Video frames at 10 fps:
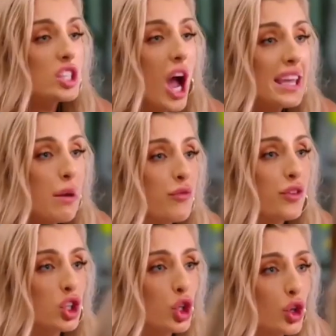Because I am
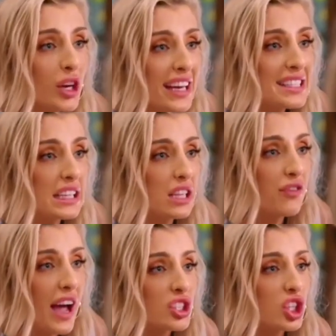furious at
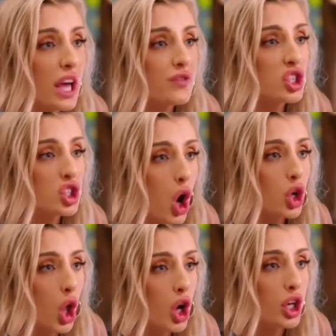the fact you left so
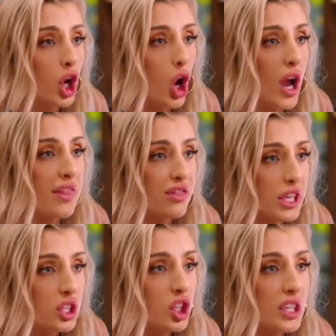long ago and
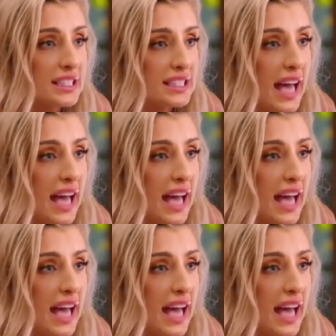think you can